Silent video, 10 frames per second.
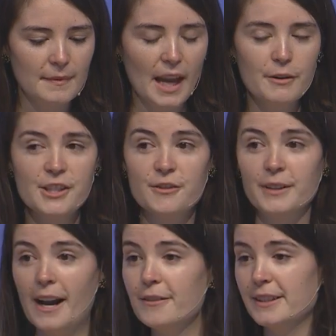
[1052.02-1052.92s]
I was
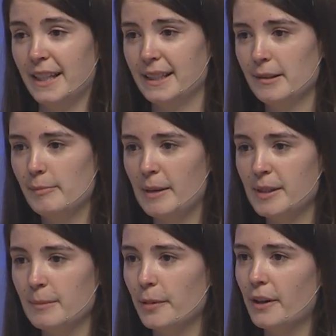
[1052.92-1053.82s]
surrounded by
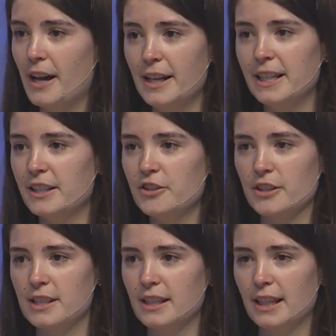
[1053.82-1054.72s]
people
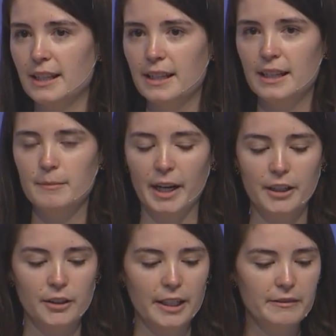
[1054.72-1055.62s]
uninterested in my
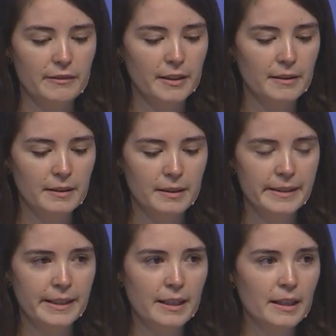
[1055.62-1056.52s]
grief.
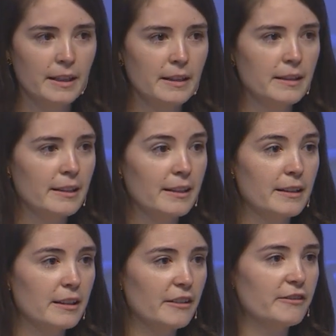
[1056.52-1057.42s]

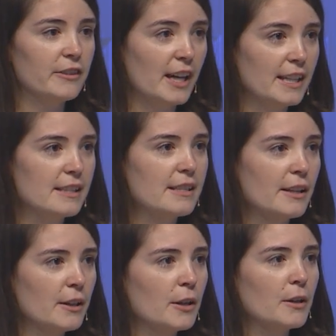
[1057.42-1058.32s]
The floods
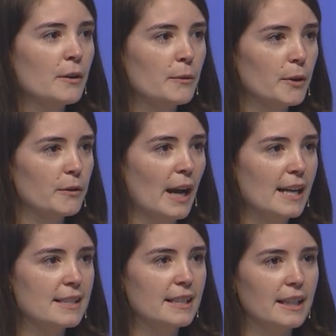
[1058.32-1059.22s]
were
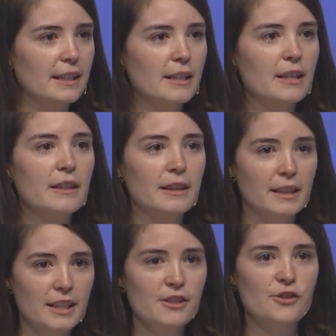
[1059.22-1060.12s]
rising.
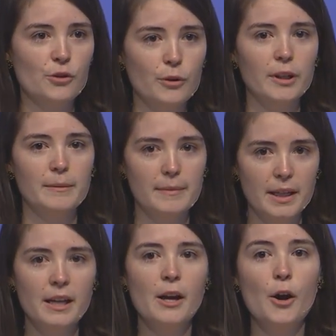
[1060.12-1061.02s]
This storm
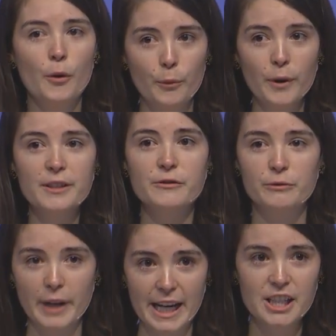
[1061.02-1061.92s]
was
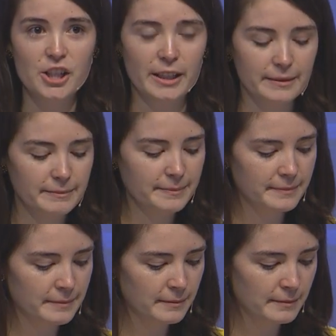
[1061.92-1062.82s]
raging.
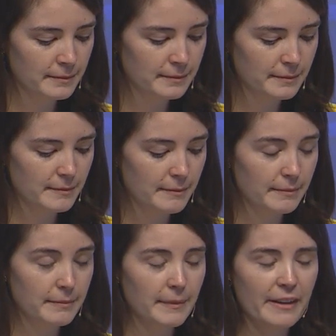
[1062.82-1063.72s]

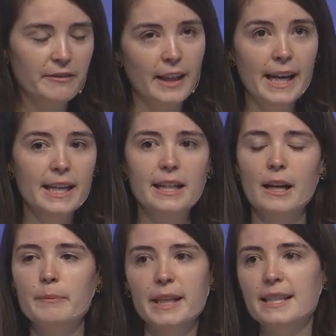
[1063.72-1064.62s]
My flight ended
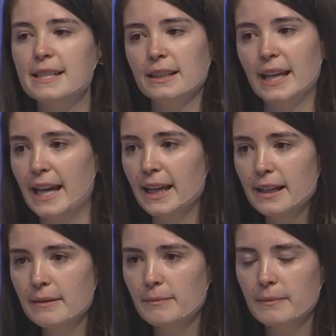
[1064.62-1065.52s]
up being
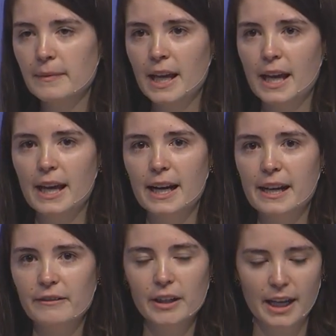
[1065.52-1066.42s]
delayed, and I
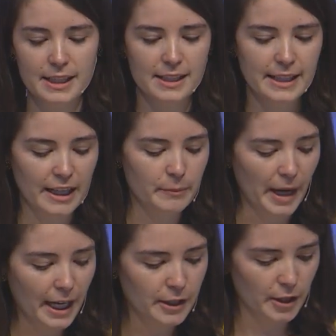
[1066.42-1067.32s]
never got to say
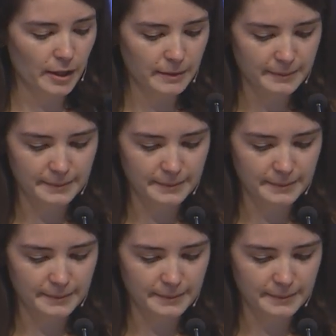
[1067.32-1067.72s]
goodbye to her.